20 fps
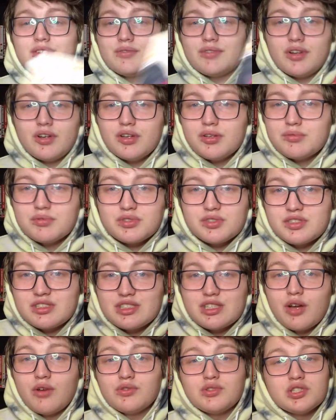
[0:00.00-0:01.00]
the volumes
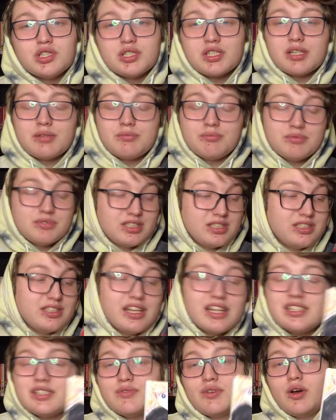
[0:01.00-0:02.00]
itself just
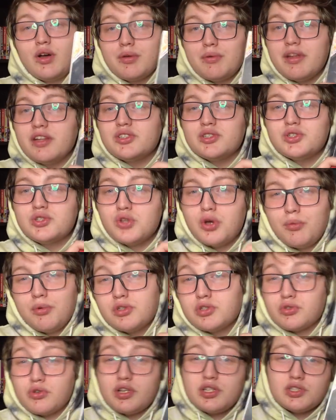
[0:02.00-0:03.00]
this volume had so
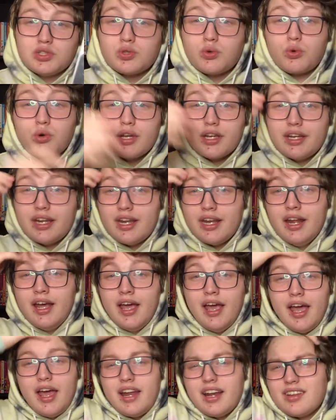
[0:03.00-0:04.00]
much great story in it,
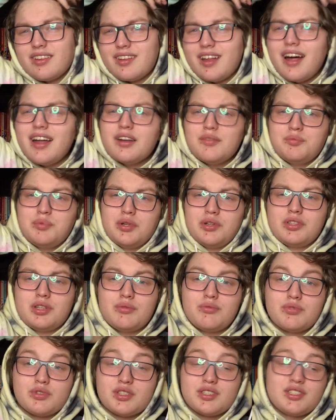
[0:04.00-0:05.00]
and a lot of
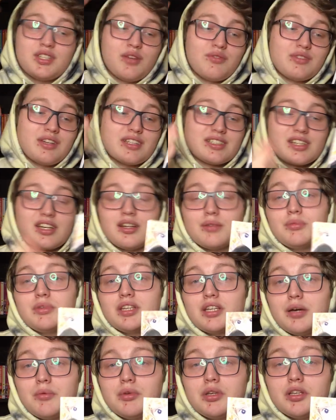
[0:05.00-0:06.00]
build-up for stuff that's going to be
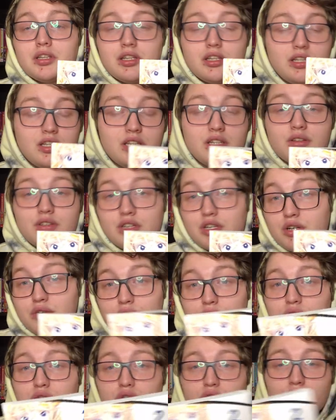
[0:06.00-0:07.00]
coming in the near
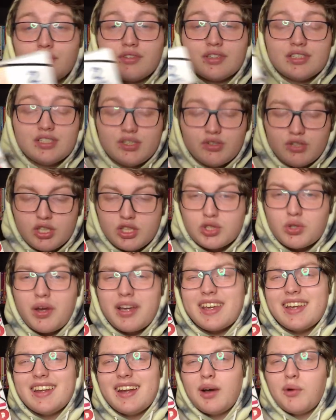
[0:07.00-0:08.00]
future of the series, so I
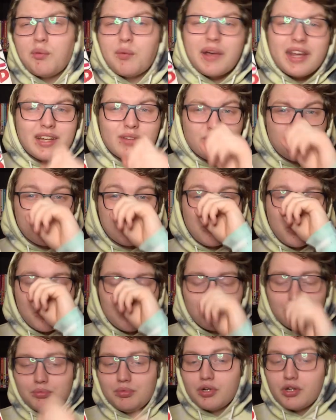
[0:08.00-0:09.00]
cannot wait for more
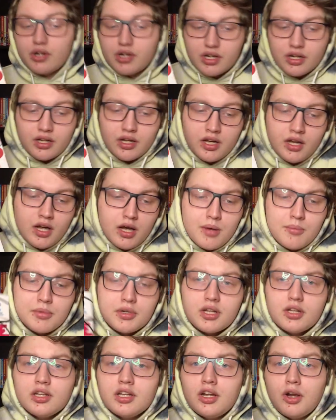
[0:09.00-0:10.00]
Blue Period. But
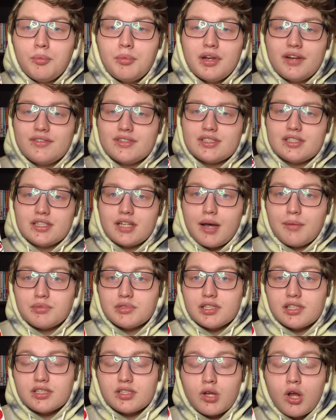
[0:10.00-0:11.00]
a little bit of a
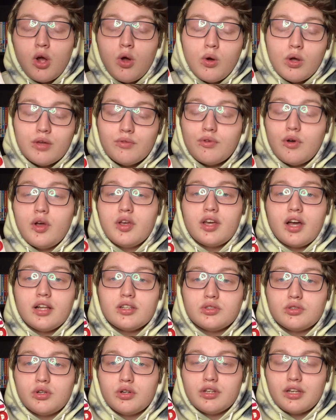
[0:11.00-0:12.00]
synopsis, we follow
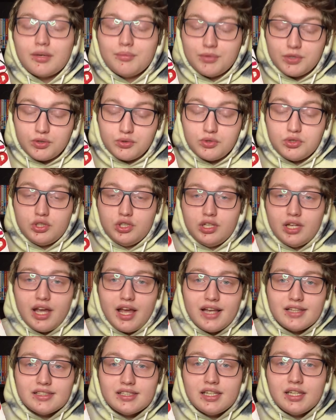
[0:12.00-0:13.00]
Yatoro Yamaguchi
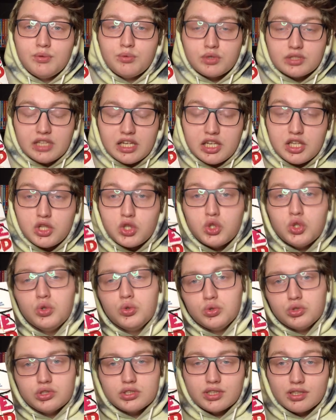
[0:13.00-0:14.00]
as he was a
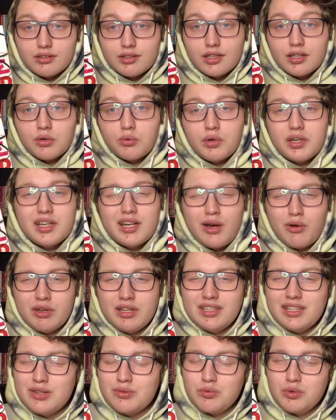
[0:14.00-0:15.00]
huge delinquent. Now, he
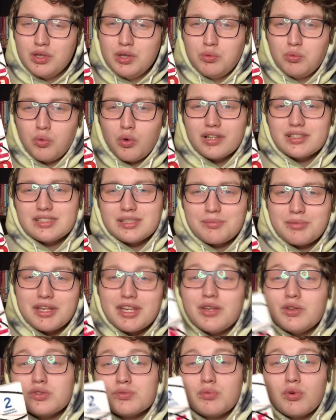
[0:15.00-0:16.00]
didn't really want to
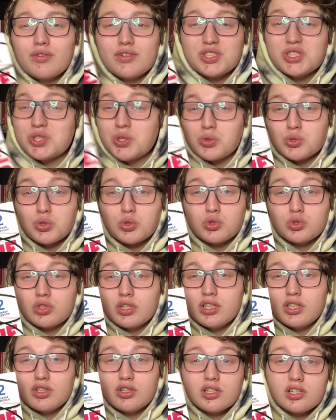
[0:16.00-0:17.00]
be, he's more of a social
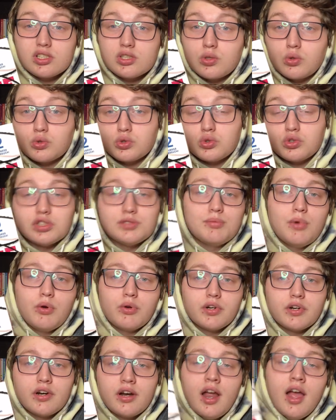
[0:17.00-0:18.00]
drinker and a social
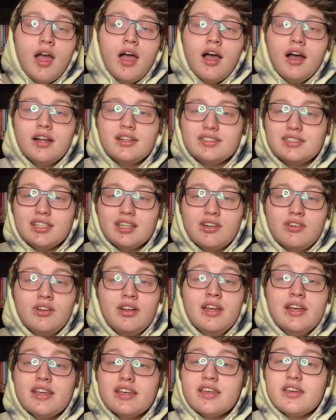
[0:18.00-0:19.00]
smoker,
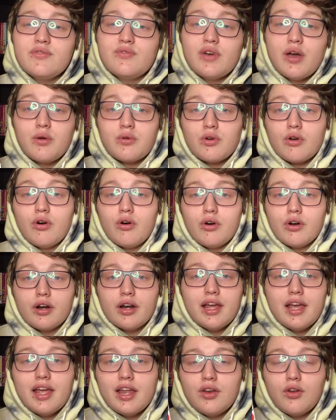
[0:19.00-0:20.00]
until he found
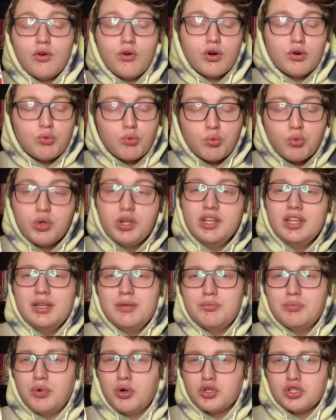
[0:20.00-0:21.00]
art, and art
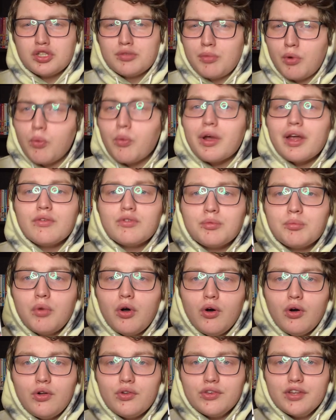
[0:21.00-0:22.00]
really pushed him away from
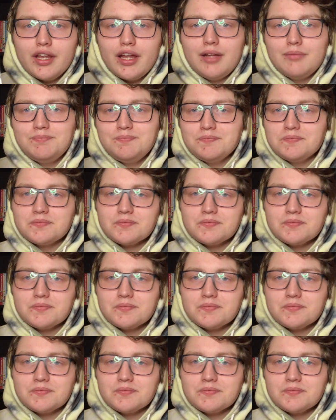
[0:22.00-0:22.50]
all of that.